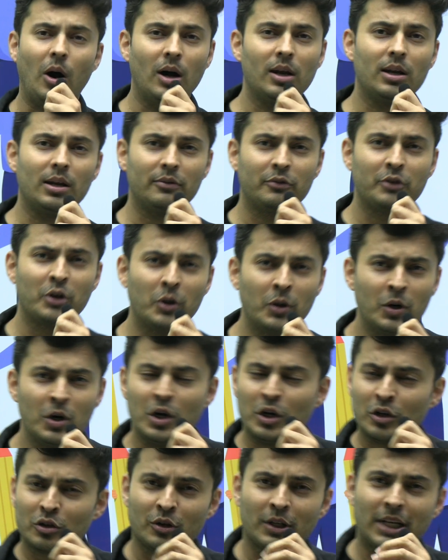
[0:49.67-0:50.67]
all of you,
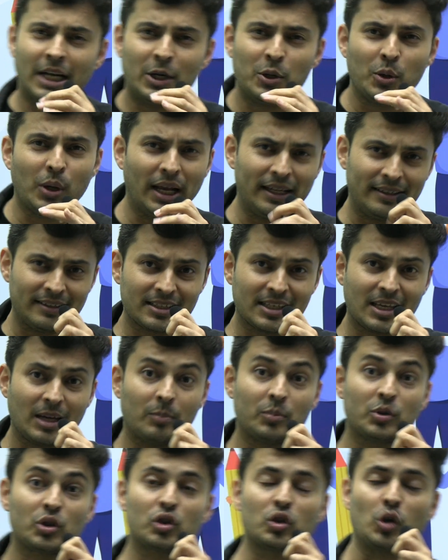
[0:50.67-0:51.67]
so that you can skip
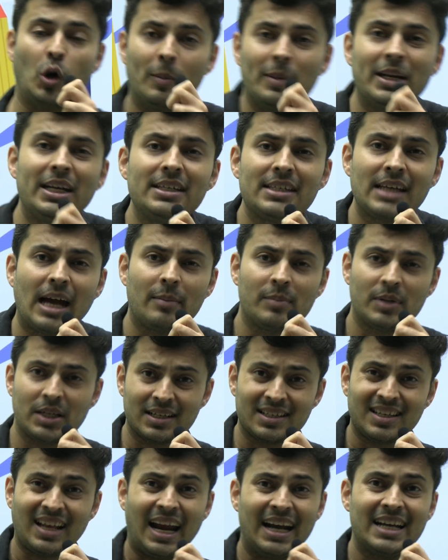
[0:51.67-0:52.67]
so many
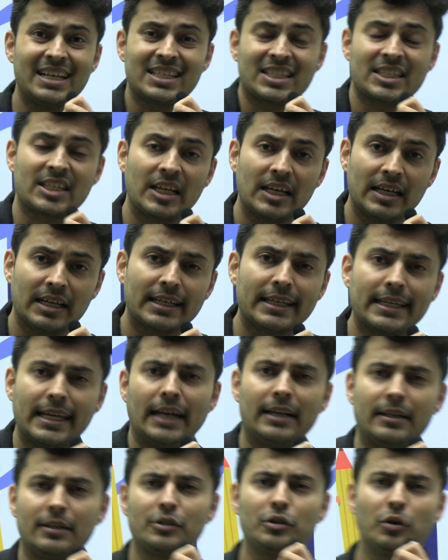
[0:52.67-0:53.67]
chapters and still
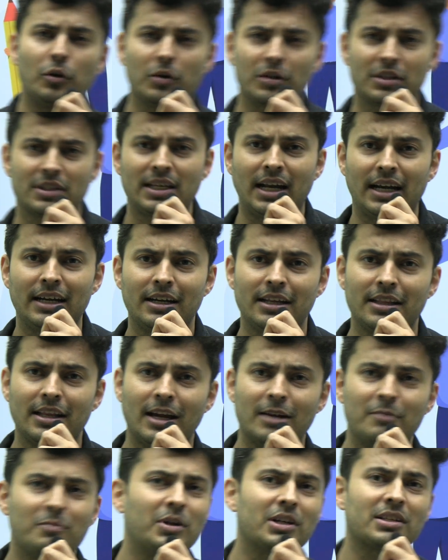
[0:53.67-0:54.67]
get those
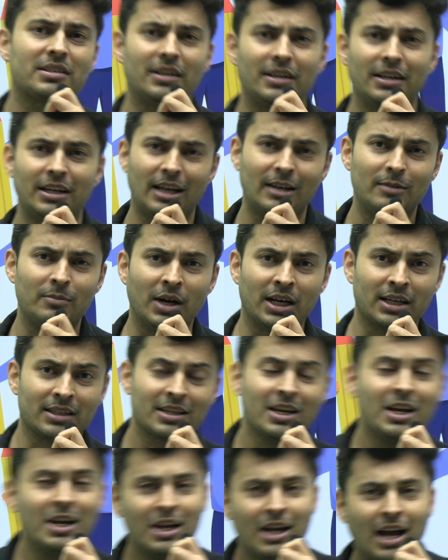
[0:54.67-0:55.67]
99 percentile marks.
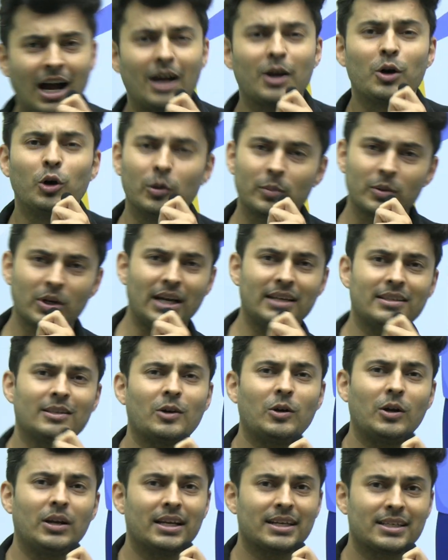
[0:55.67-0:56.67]
I hope you guys
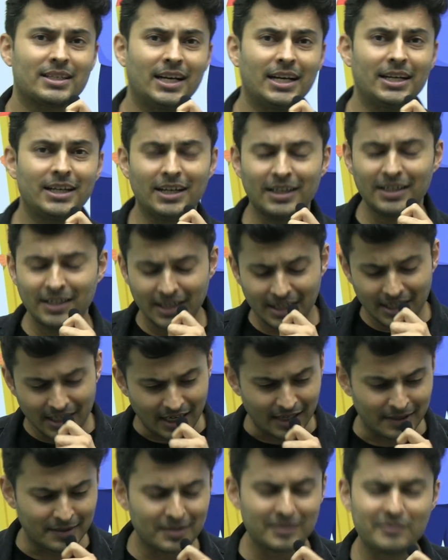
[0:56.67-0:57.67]
are all excited
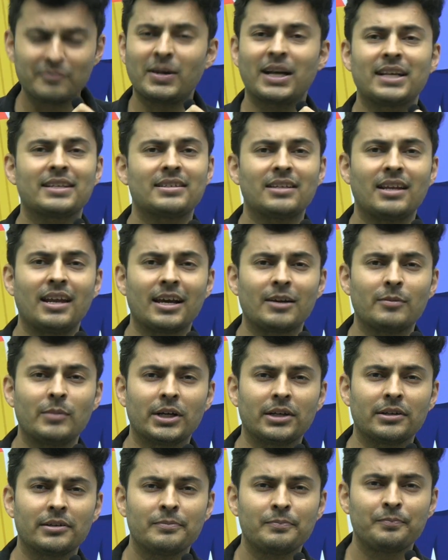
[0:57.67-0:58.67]
and smash the like
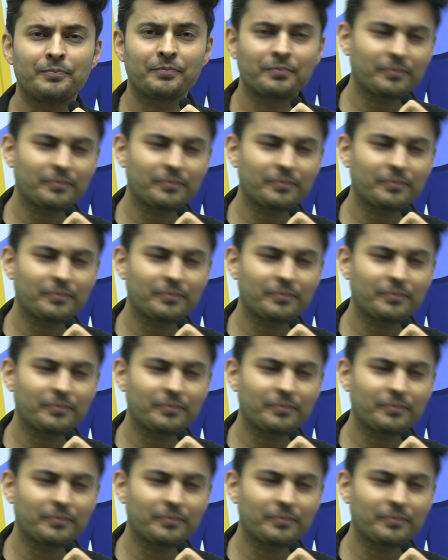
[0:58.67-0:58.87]
button.